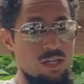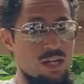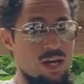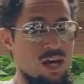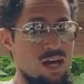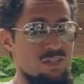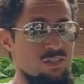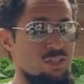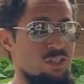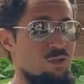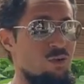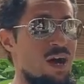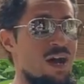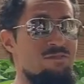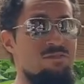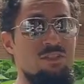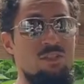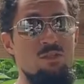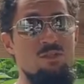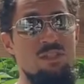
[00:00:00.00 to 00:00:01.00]
so you don't
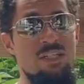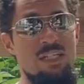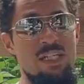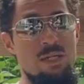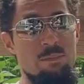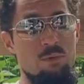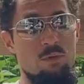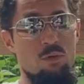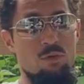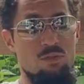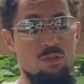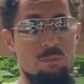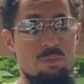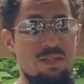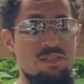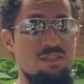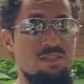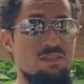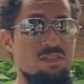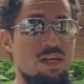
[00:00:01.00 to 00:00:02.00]
have to use any chemicals or
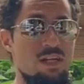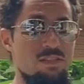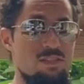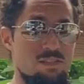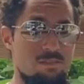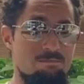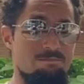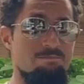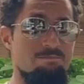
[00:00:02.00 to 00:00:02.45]
pesticides.